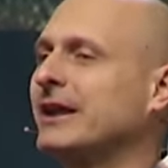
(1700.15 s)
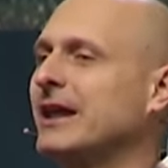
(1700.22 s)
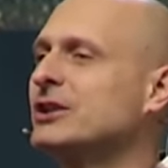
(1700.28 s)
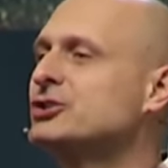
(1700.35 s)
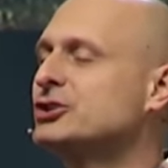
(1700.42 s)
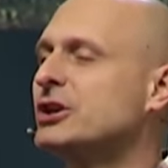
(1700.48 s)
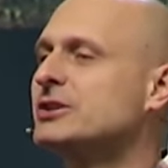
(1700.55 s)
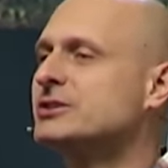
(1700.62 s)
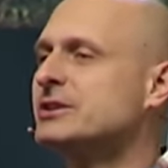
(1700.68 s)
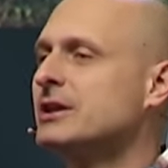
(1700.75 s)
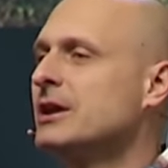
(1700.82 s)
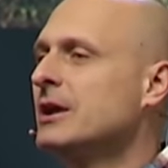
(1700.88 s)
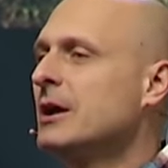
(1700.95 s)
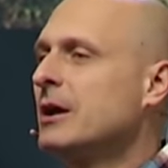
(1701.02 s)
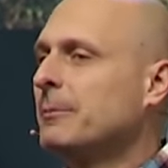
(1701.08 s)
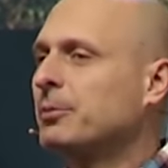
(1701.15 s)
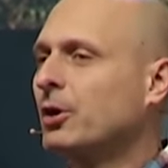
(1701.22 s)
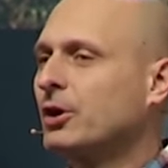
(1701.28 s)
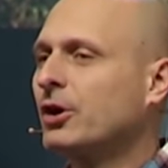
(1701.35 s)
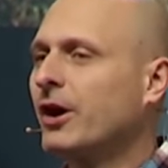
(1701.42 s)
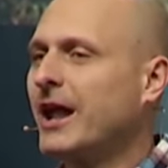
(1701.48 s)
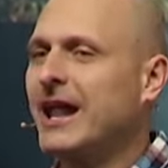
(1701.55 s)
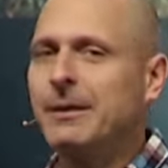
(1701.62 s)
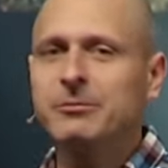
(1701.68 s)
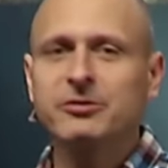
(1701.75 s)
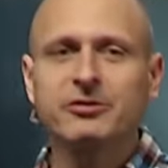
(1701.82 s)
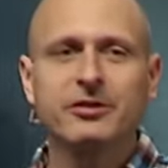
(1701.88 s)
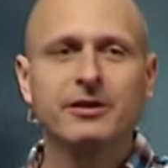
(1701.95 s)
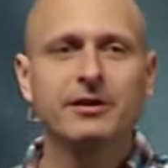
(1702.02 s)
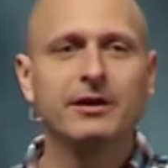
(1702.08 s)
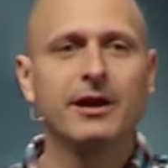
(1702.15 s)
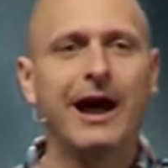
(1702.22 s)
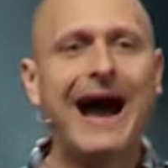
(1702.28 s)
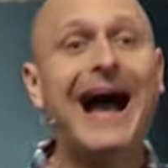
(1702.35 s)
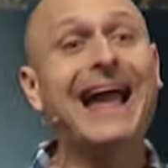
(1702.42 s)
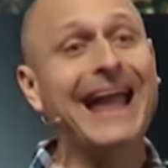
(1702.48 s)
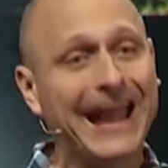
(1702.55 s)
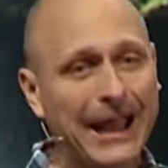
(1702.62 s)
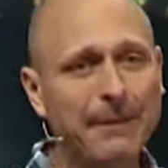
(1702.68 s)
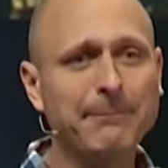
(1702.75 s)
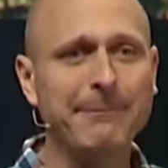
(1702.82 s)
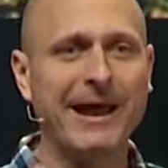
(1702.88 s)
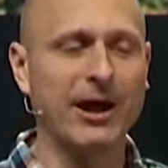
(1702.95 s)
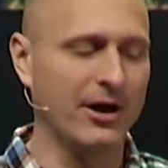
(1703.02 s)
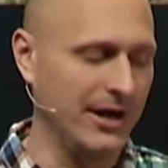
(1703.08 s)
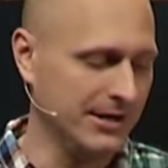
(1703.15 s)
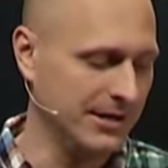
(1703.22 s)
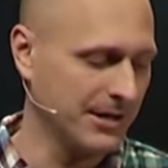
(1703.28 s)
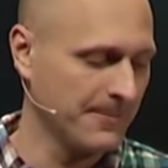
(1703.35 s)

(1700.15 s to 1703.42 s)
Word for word: It just proclaims I am married.